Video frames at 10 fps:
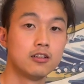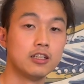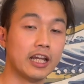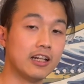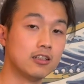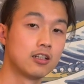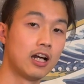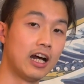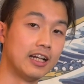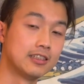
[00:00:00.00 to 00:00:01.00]
80s
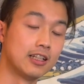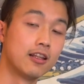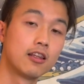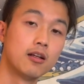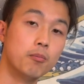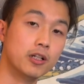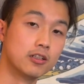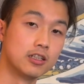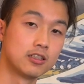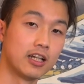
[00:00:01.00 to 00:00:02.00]
high synth
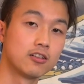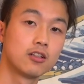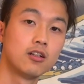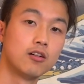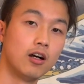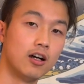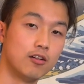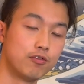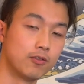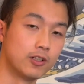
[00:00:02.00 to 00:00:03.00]
melody sound
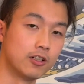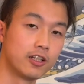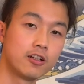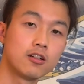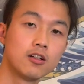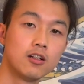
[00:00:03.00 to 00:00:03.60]
from earlier,